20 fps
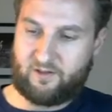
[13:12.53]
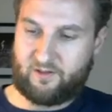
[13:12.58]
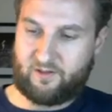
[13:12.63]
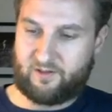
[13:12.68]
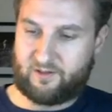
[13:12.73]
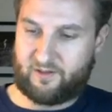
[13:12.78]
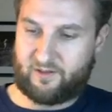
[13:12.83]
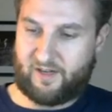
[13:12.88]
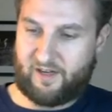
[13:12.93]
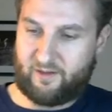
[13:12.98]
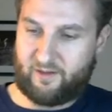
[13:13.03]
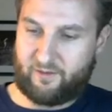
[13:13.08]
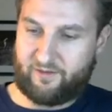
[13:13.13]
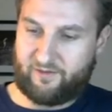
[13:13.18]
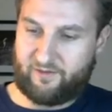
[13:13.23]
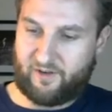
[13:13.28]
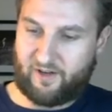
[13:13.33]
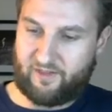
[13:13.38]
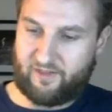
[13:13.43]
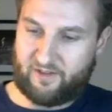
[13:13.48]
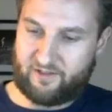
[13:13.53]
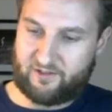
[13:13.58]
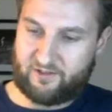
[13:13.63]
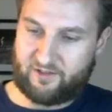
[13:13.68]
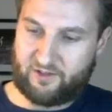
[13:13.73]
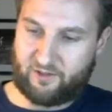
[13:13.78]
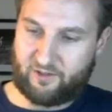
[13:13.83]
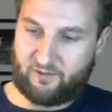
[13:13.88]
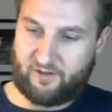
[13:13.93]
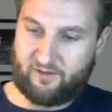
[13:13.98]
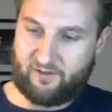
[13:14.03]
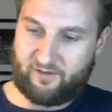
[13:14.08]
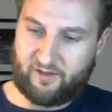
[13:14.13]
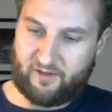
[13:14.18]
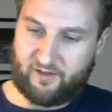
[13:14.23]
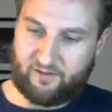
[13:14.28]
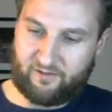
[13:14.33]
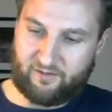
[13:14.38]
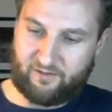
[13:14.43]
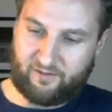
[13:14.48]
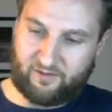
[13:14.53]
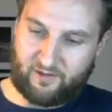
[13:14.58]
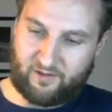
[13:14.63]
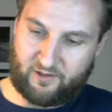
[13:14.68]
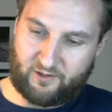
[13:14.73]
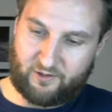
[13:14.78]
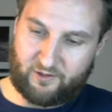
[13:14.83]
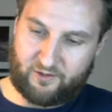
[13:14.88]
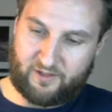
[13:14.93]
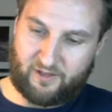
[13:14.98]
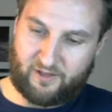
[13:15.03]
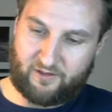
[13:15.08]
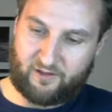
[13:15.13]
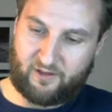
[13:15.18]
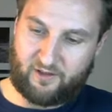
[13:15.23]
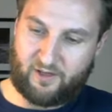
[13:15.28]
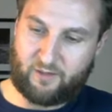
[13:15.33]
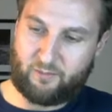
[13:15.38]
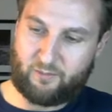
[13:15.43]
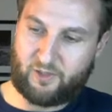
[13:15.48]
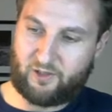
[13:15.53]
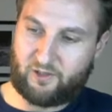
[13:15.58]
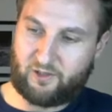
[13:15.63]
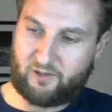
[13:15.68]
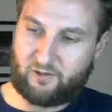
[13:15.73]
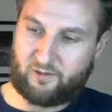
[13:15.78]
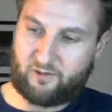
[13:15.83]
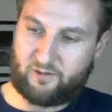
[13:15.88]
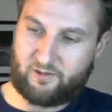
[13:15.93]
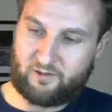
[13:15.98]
So how do we find this derivative? I'll go down the line below.